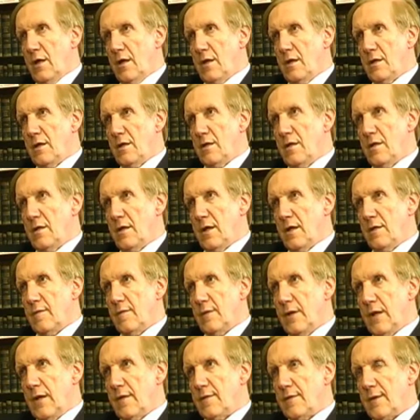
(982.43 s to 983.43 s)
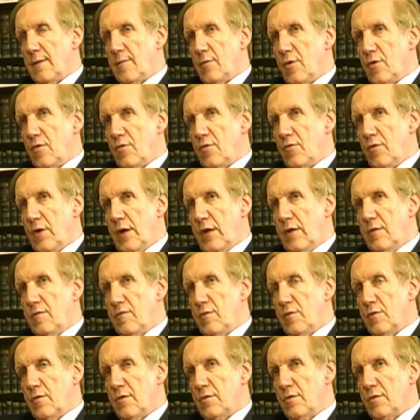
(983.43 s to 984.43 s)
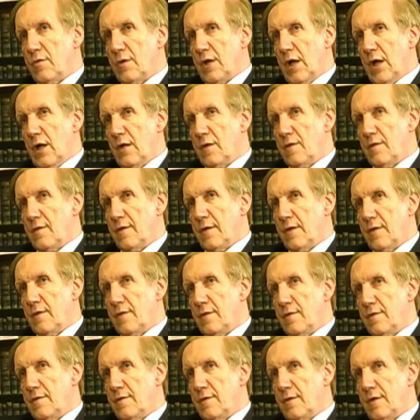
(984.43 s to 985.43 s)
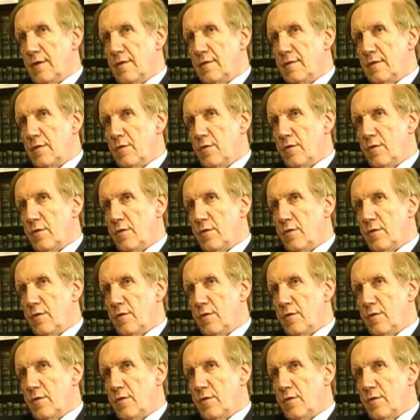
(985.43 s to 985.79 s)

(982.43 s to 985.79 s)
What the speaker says: and we are somehow grateful to God, says C.S.